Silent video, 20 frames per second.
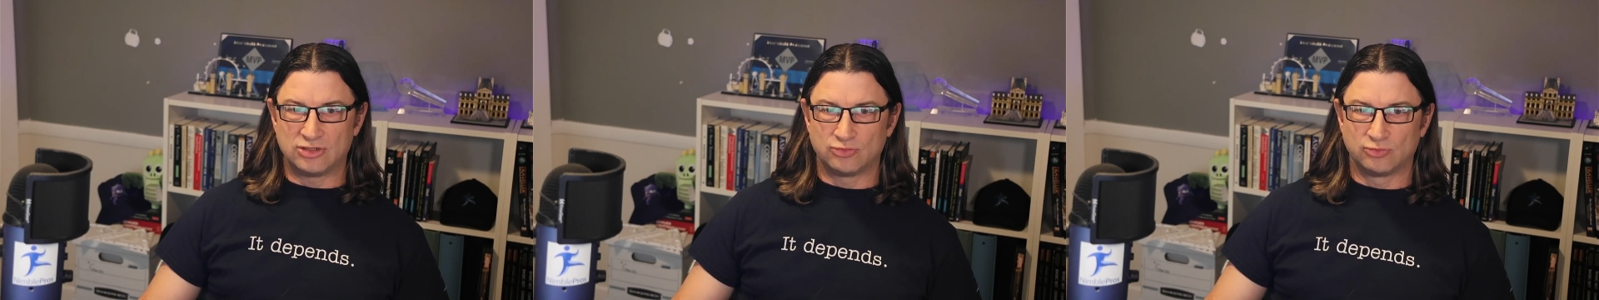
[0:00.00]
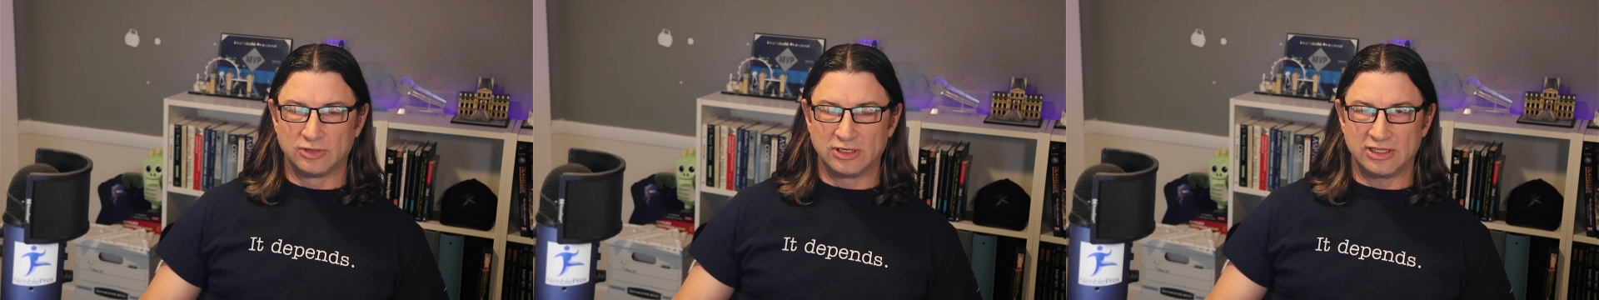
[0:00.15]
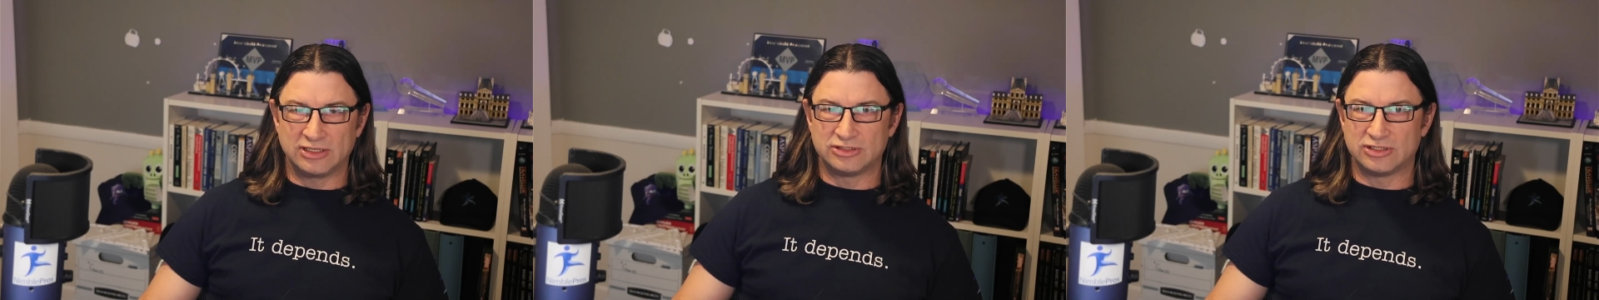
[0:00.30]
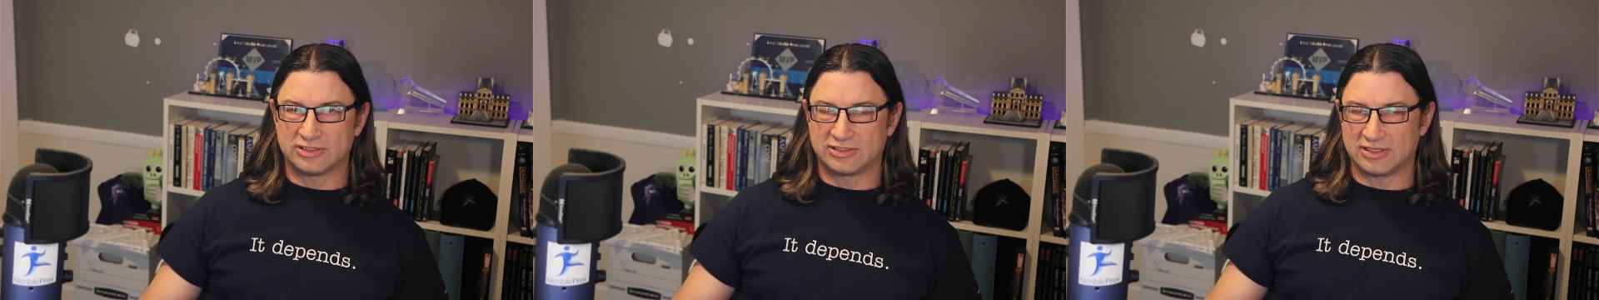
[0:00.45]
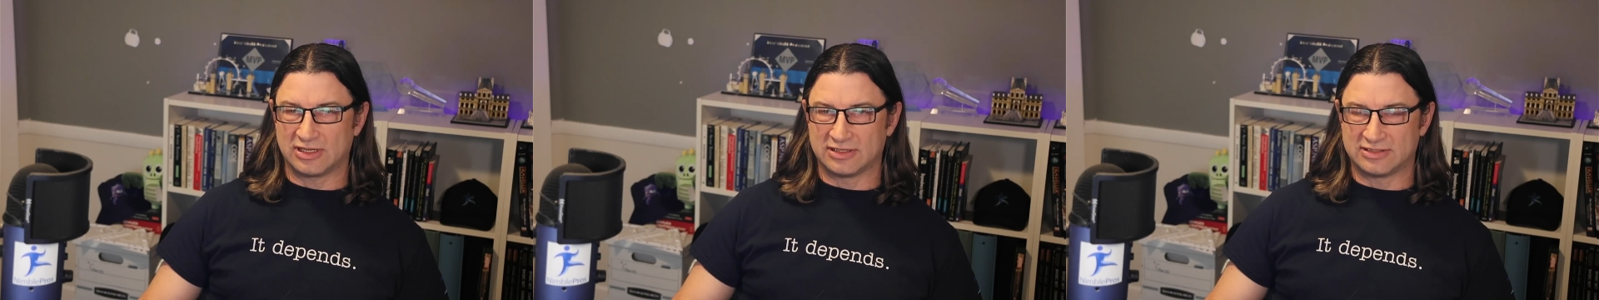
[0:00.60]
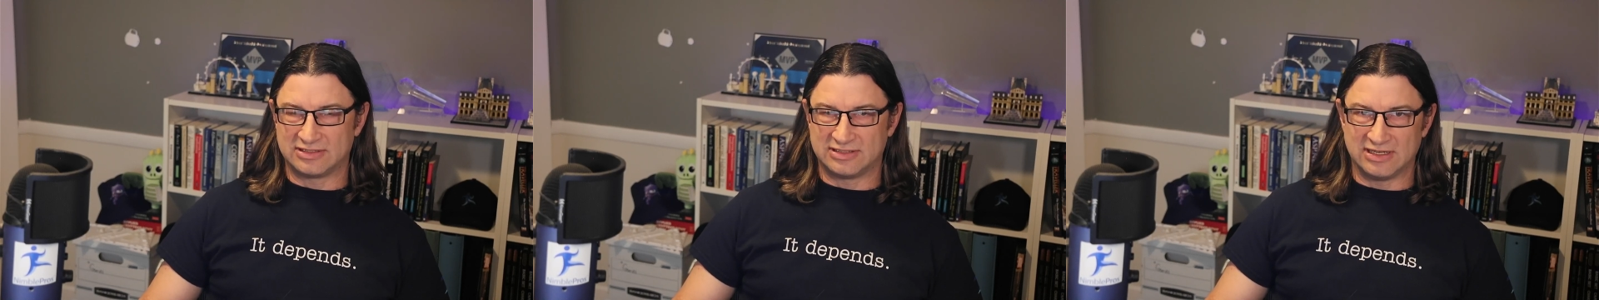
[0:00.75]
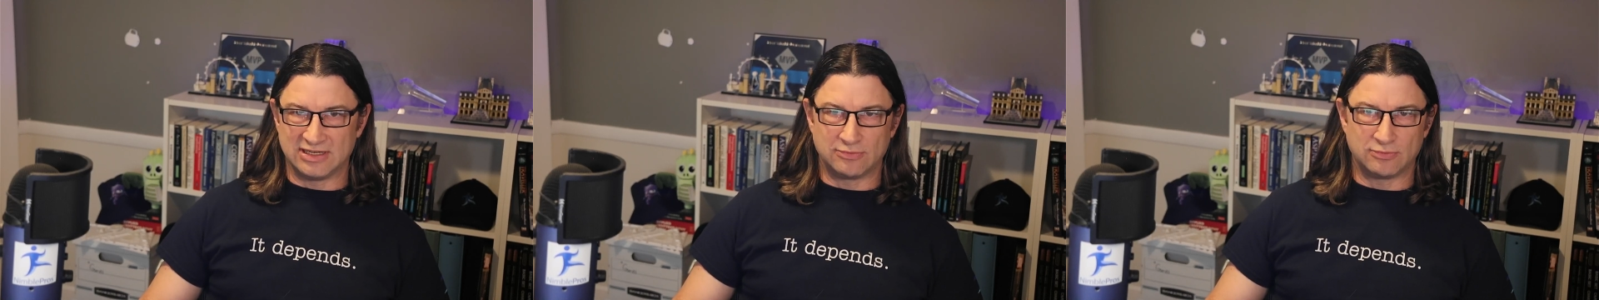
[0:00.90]
It's really just
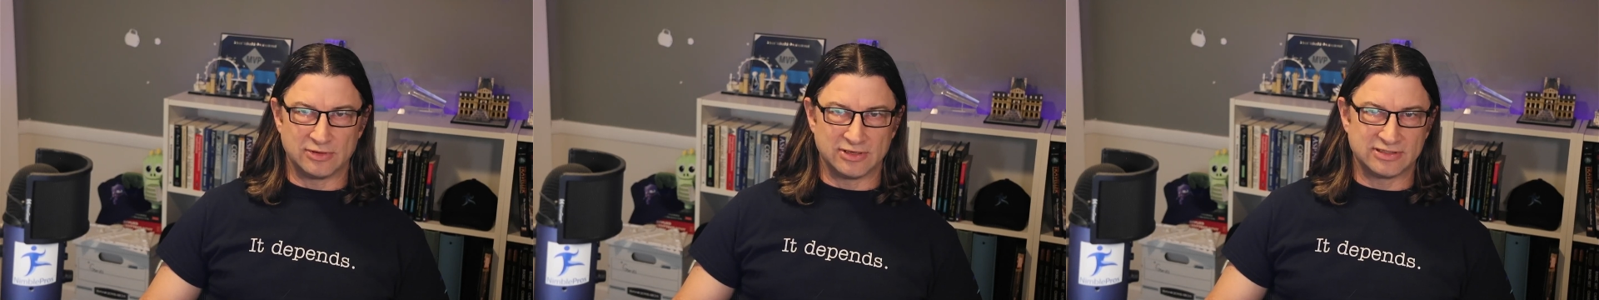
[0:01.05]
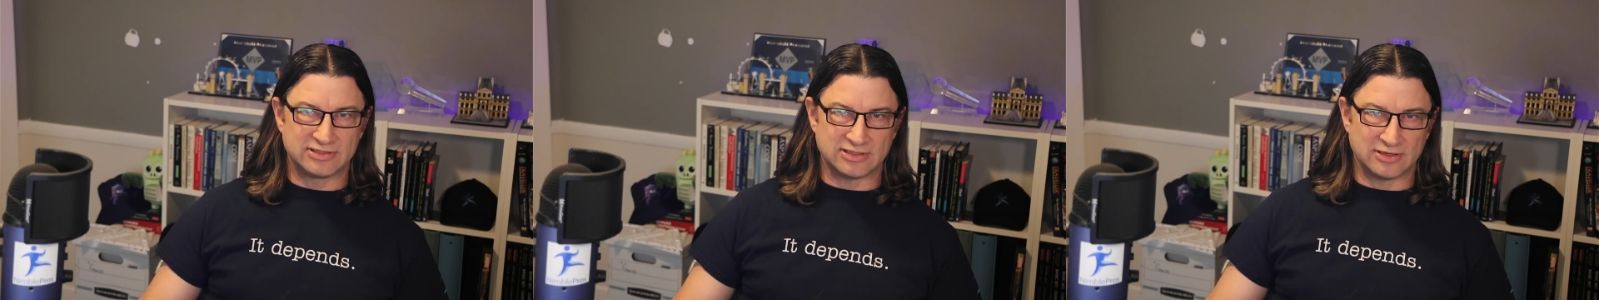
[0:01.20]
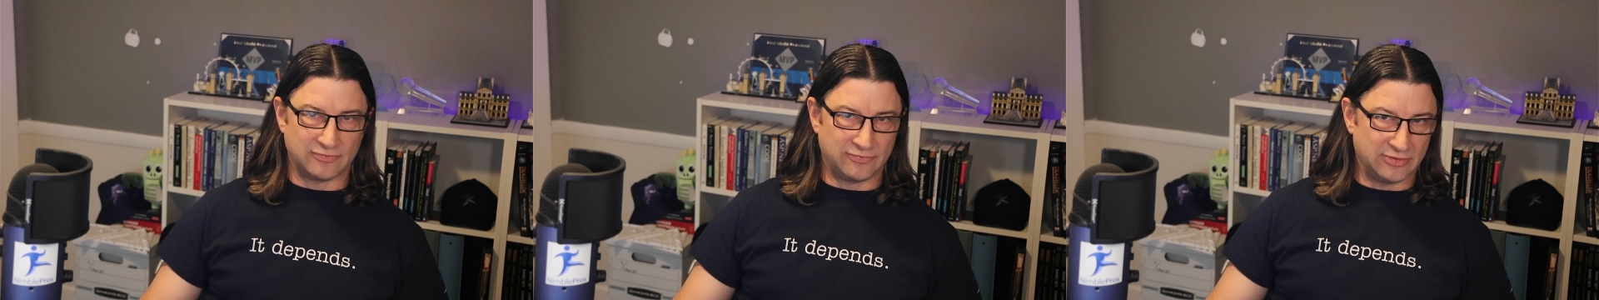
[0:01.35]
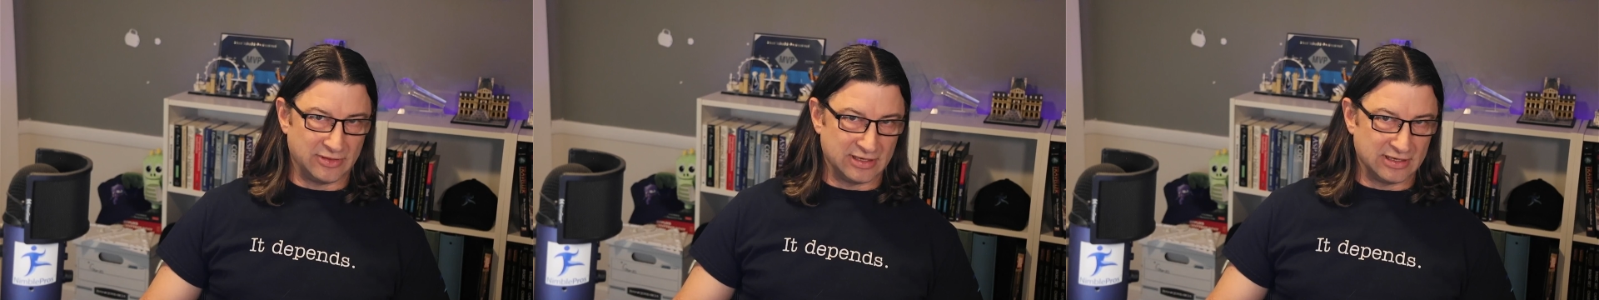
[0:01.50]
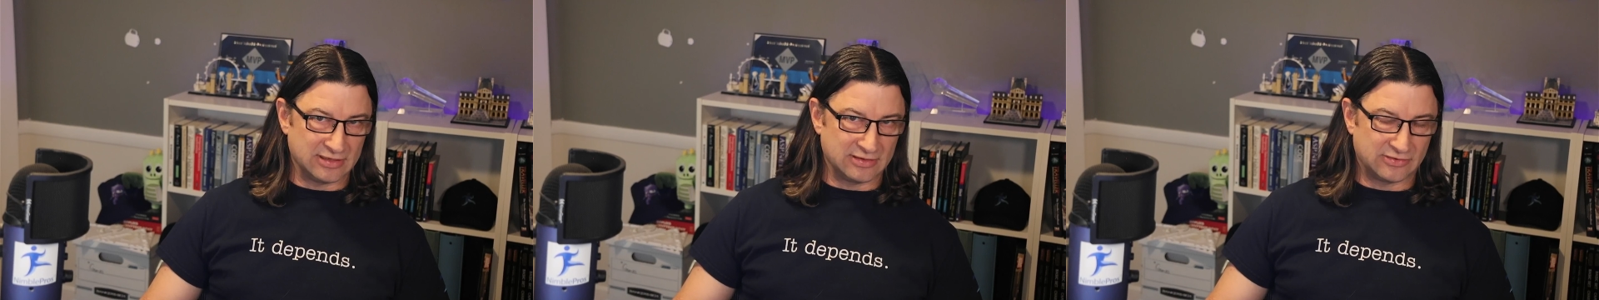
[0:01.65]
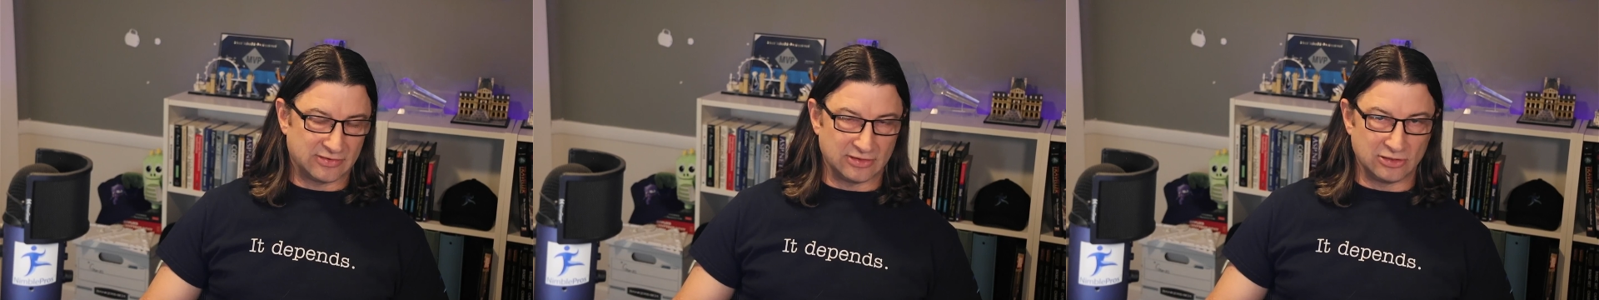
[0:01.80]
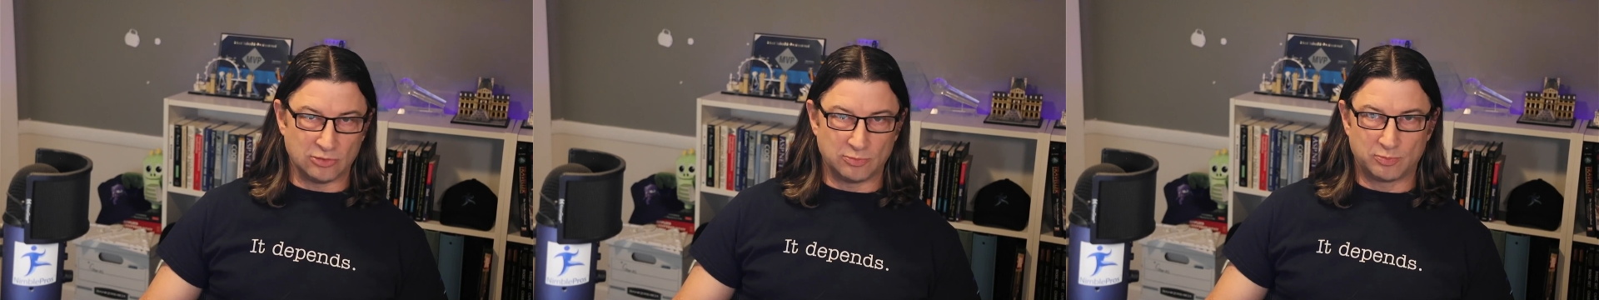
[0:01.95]
a sequence of
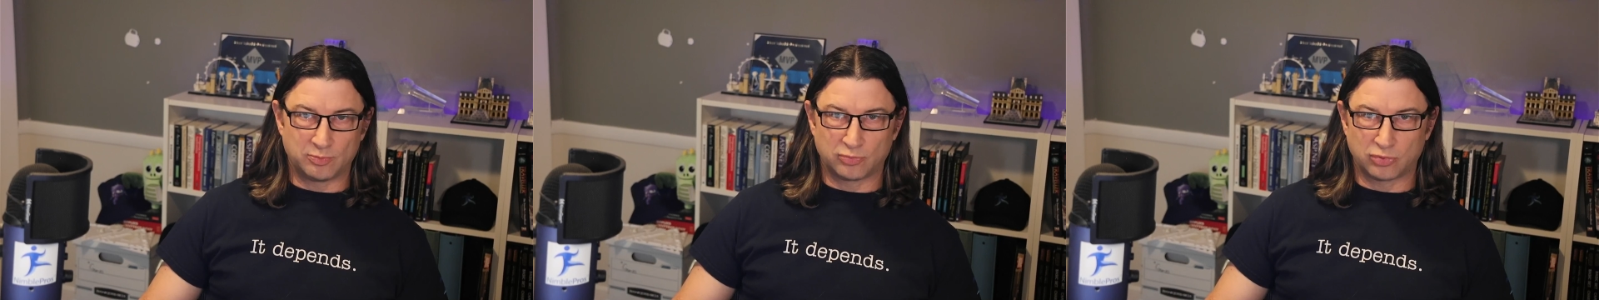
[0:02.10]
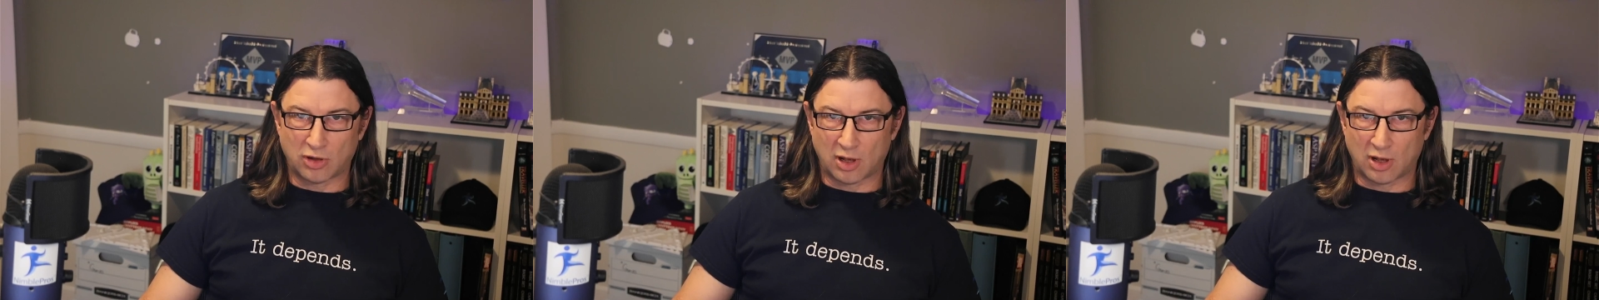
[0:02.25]
things that you